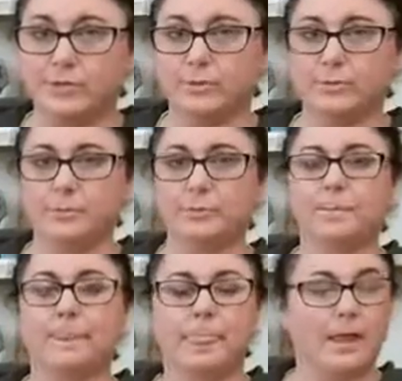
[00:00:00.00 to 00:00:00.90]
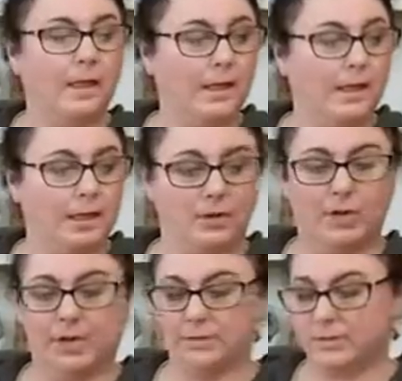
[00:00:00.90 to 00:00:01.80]
to.
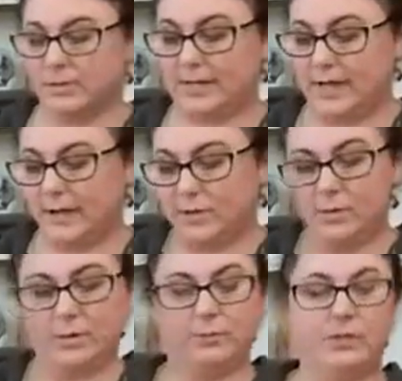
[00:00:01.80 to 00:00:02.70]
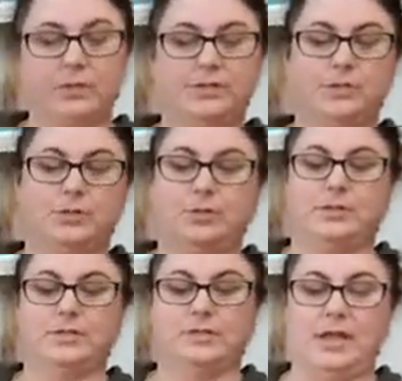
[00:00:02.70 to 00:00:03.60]
Okay, so now what we're going to do
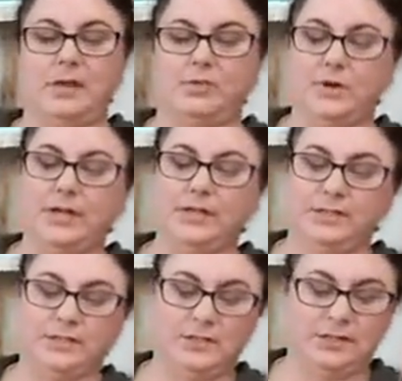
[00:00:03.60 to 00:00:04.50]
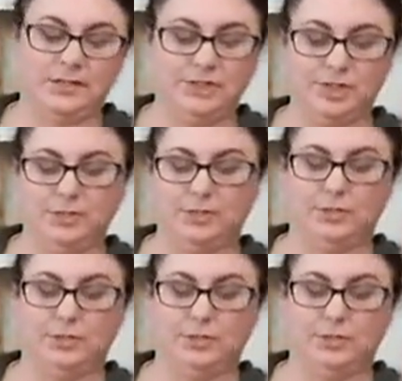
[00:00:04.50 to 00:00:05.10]
is a running stitch